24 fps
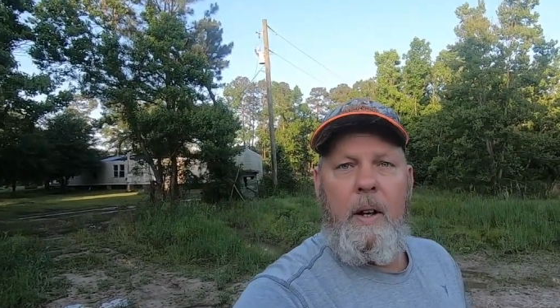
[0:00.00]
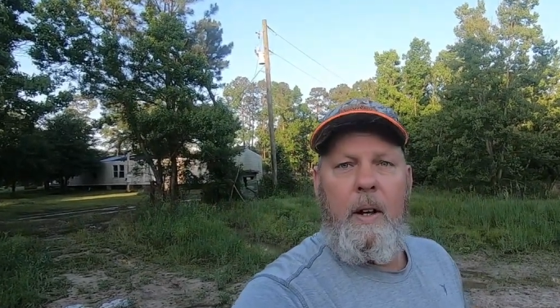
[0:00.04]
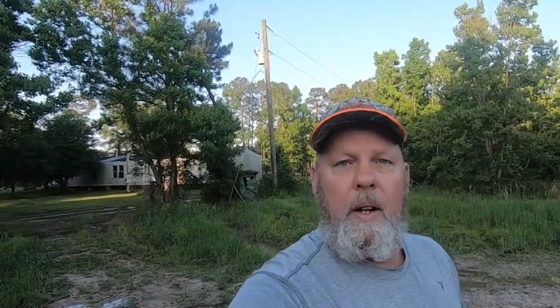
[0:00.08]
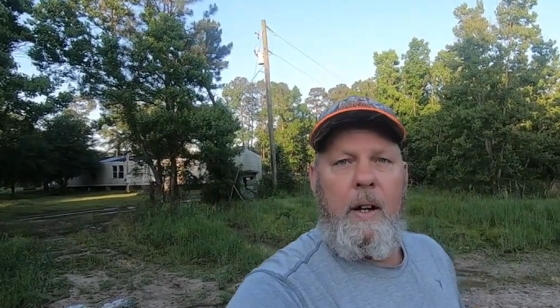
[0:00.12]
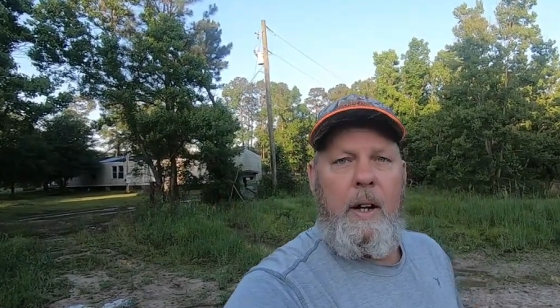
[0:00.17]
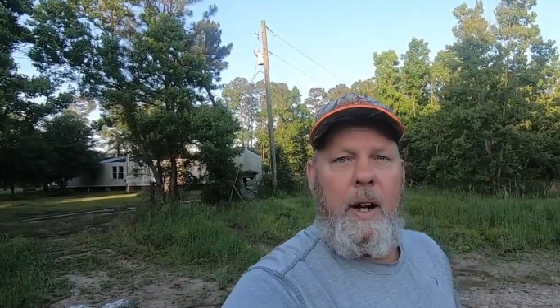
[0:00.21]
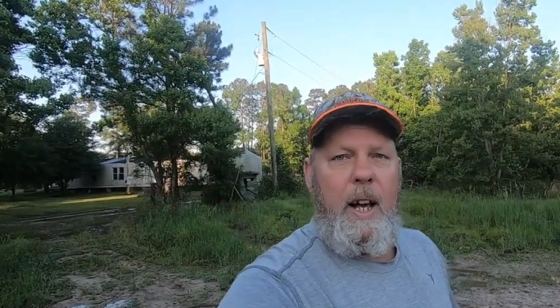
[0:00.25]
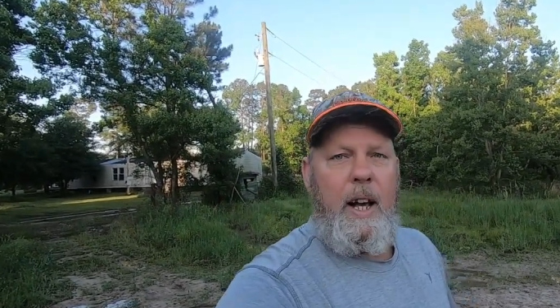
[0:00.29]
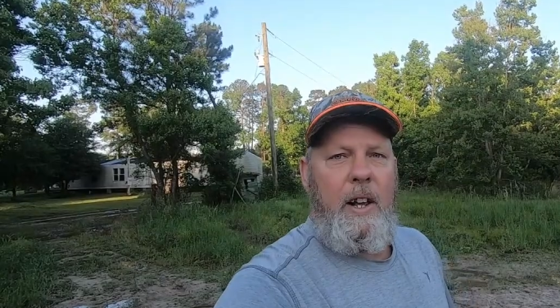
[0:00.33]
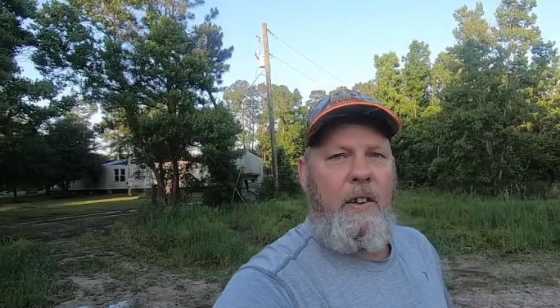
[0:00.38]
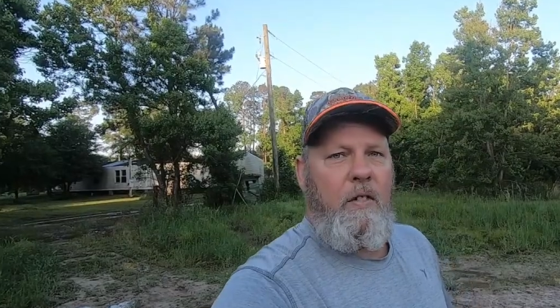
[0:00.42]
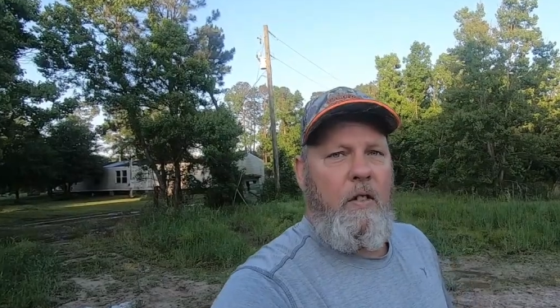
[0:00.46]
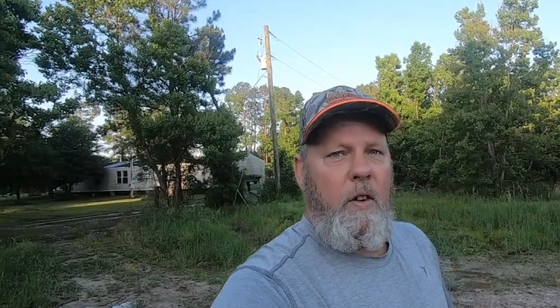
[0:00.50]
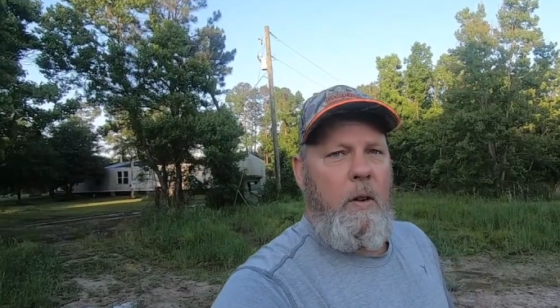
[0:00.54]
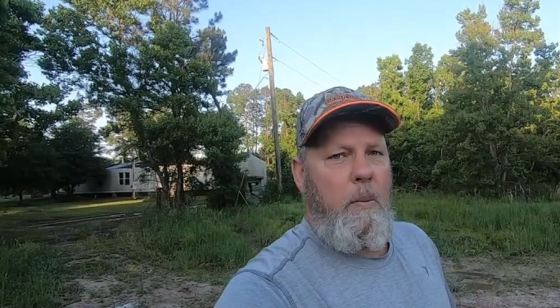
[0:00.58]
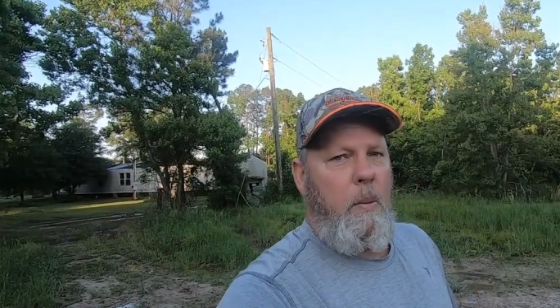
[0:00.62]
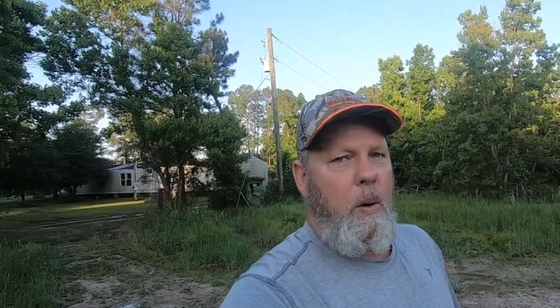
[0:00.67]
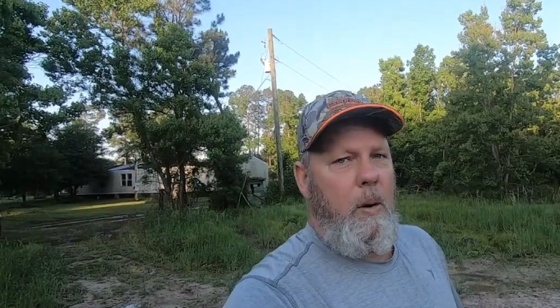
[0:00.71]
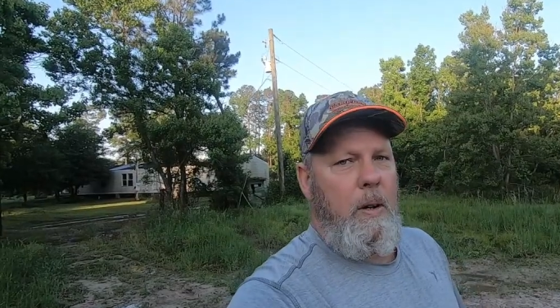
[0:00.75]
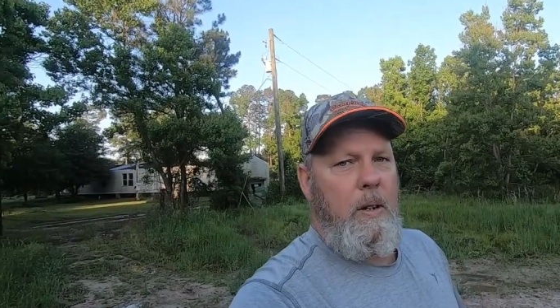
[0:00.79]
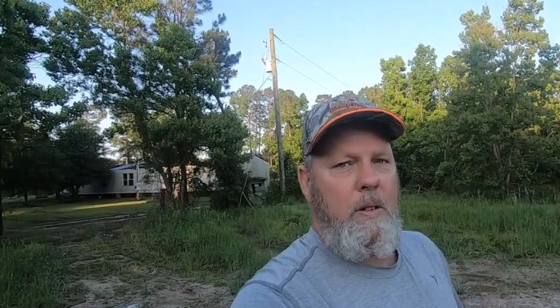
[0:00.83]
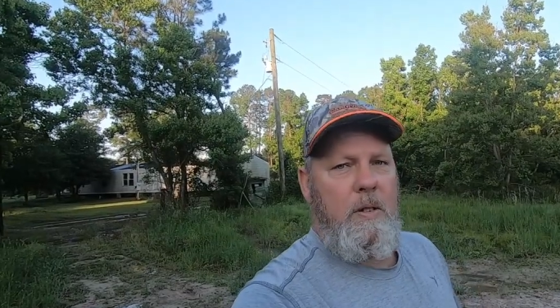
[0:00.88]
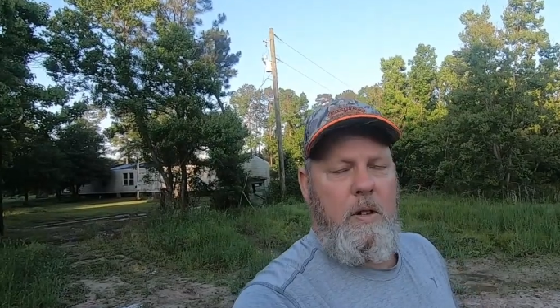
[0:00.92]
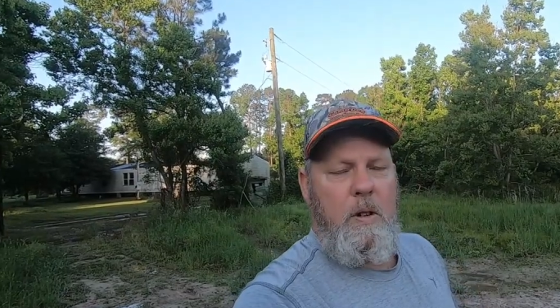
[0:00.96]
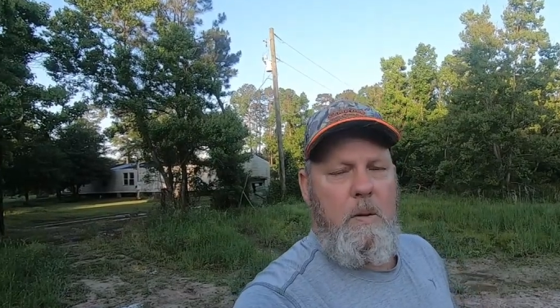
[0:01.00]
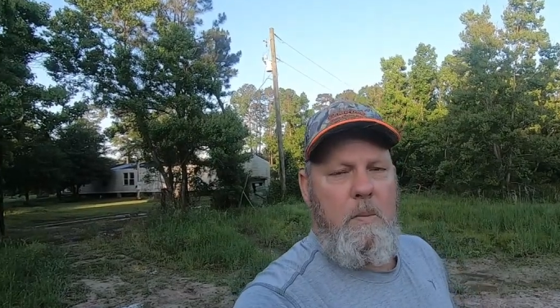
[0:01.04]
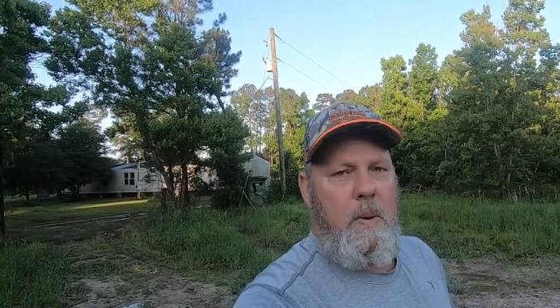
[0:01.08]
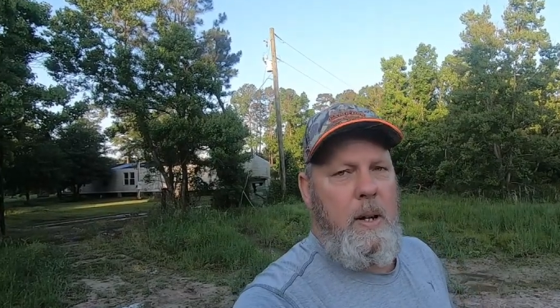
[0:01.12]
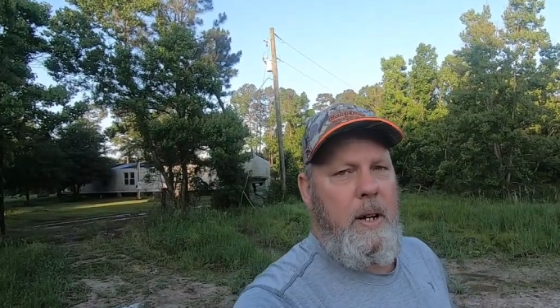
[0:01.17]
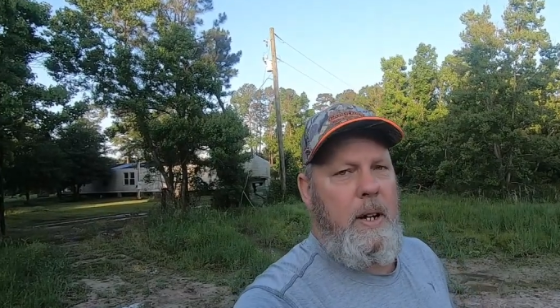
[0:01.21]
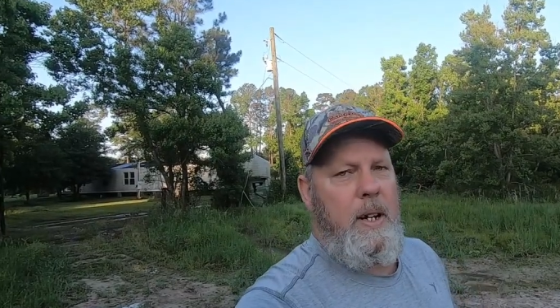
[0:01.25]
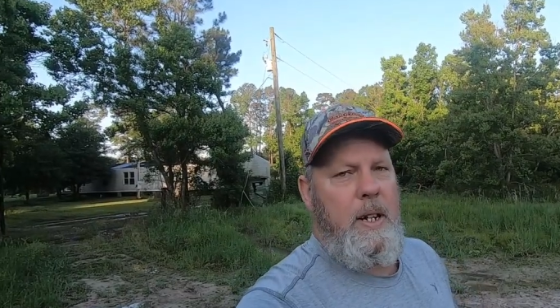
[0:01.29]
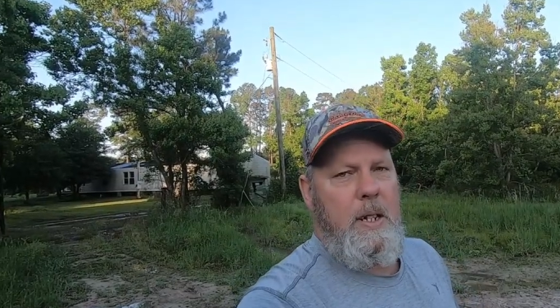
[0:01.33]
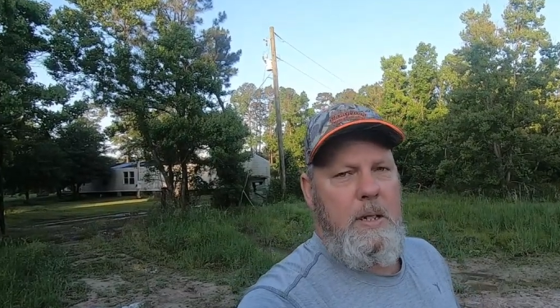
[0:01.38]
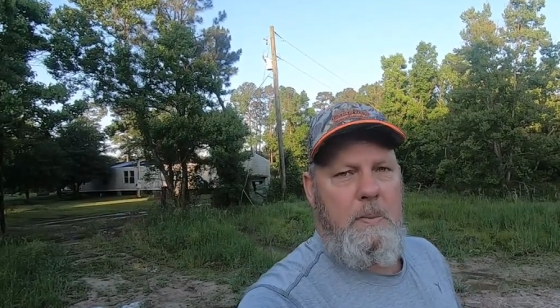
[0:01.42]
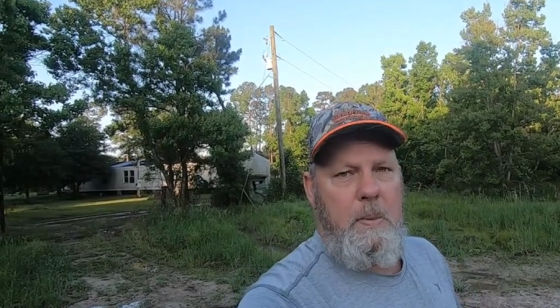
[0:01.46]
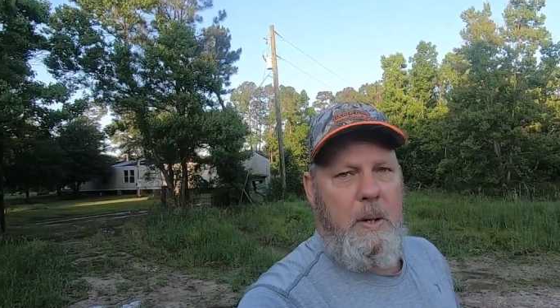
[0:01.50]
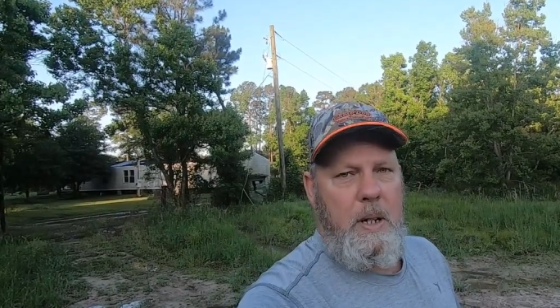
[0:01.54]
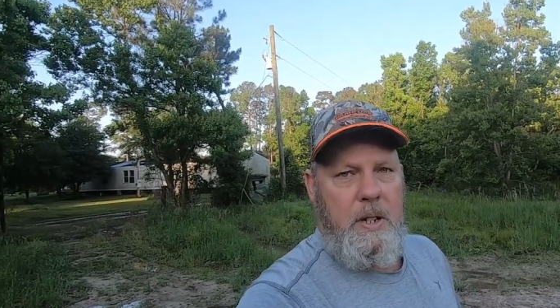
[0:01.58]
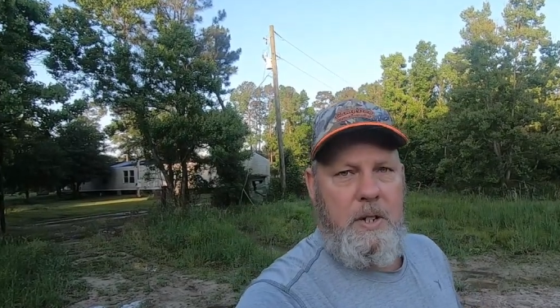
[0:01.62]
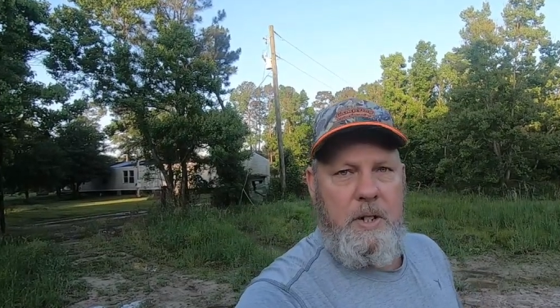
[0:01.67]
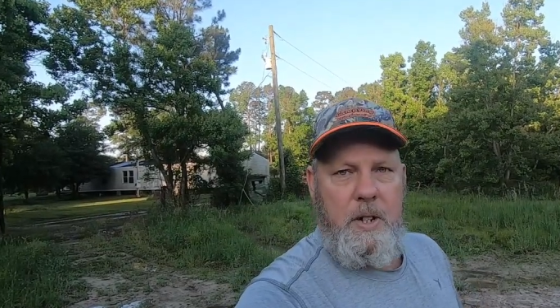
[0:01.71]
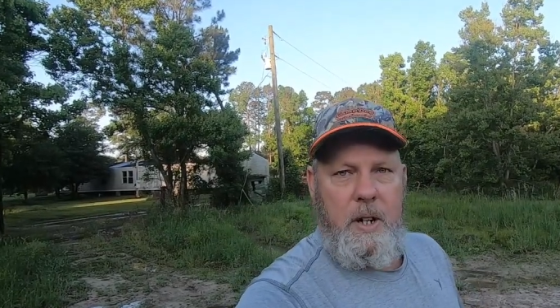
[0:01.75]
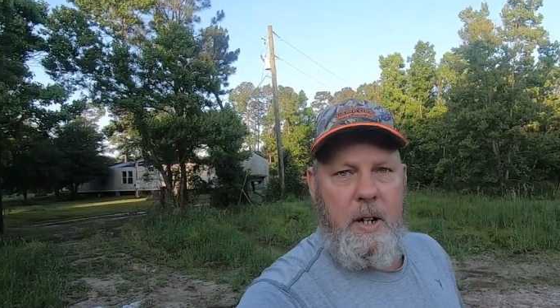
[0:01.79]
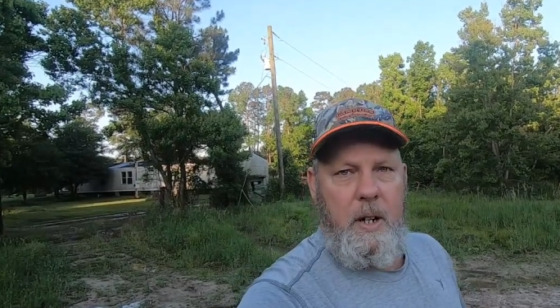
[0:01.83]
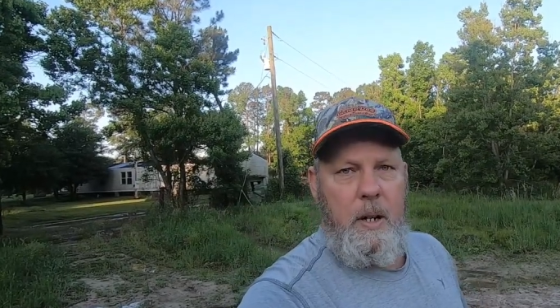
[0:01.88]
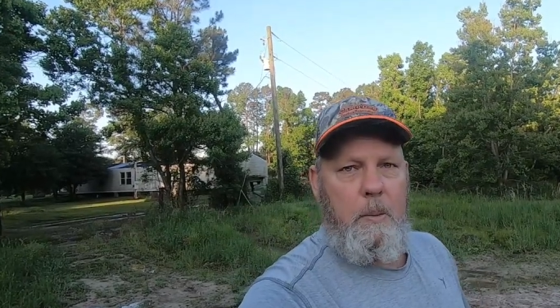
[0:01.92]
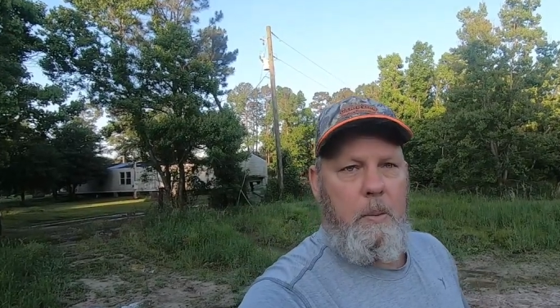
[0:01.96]
Last few mornings, the humidity's been
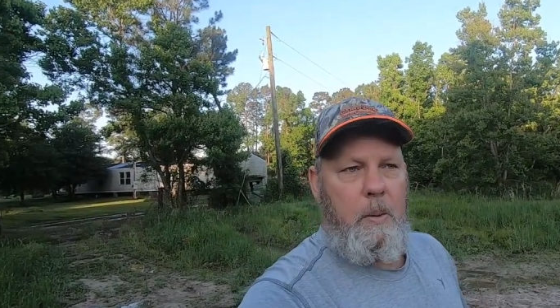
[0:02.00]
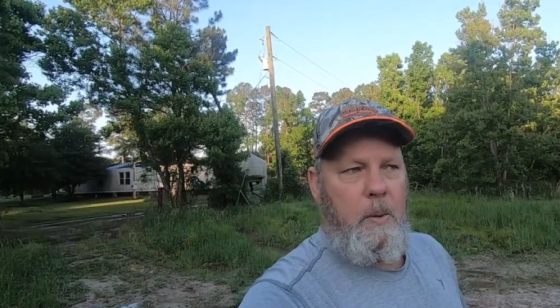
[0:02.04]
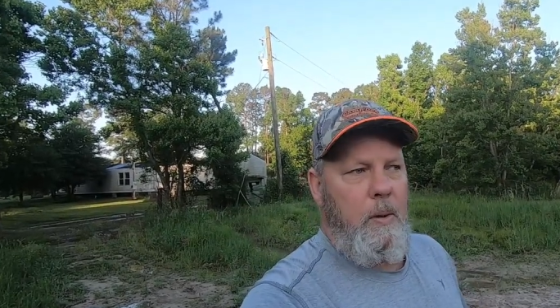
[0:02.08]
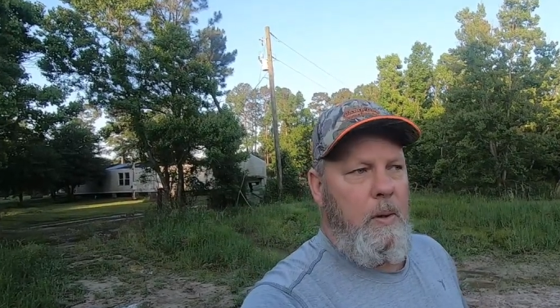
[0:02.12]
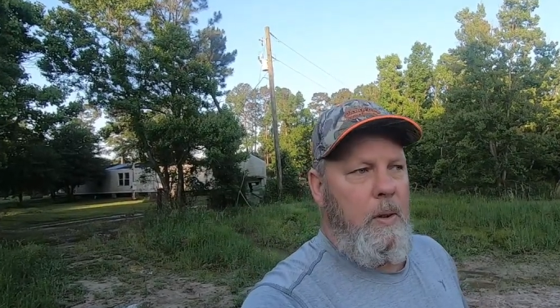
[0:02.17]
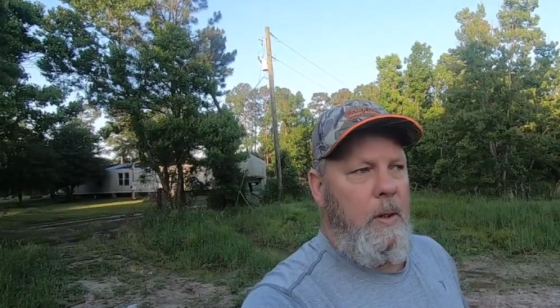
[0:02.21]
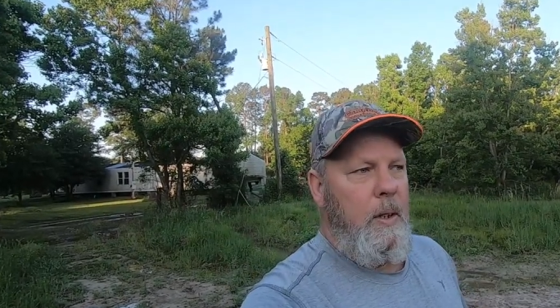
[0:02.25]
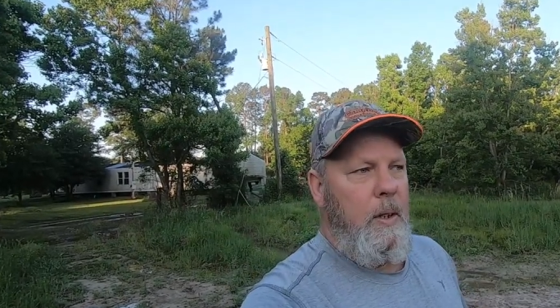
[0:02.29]
terrible.